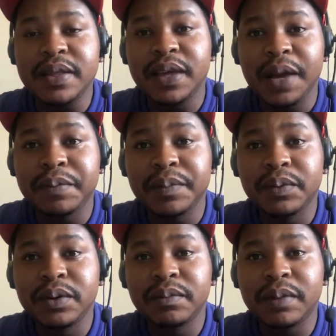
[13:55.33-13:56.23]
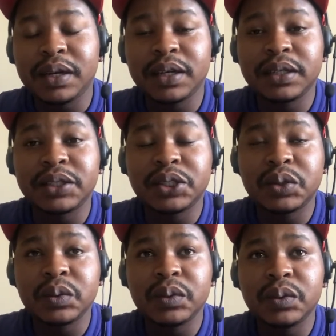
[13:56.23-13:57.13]
their people managed
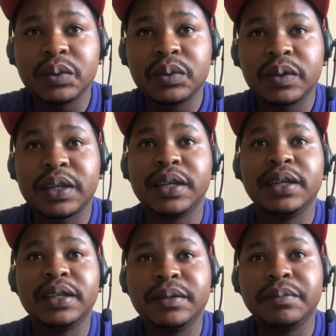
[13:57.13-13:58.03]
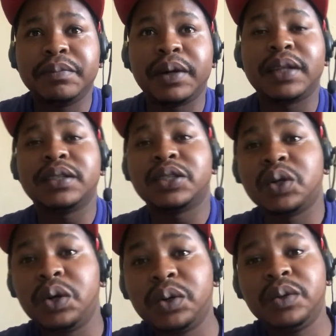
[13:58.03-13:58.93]
to kill him, but
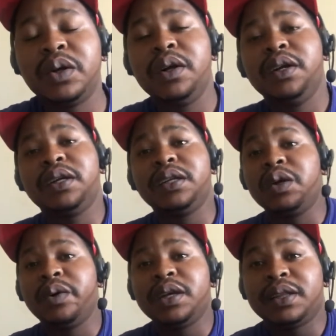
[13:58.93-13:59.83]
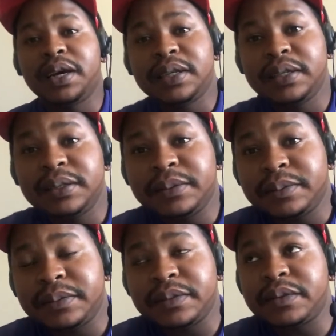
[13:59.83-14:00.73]
so in a way that
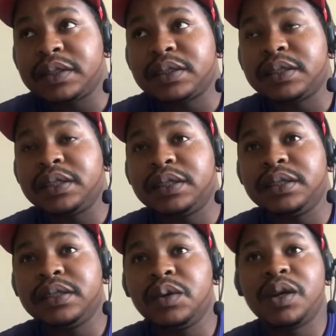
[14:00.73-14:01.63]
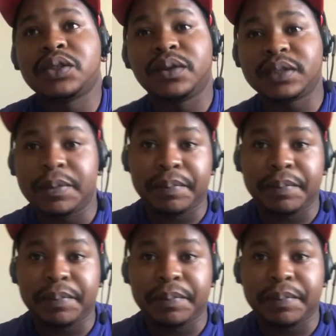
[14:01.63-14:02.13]
he was not the